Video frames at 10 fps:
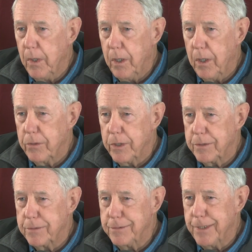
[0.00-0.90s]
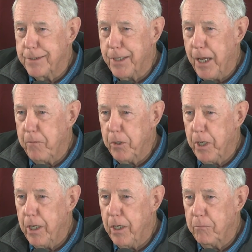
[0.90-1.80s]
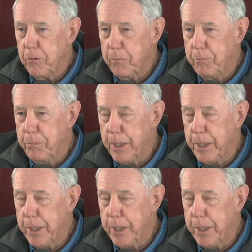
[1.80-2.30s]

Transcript: that came to get him to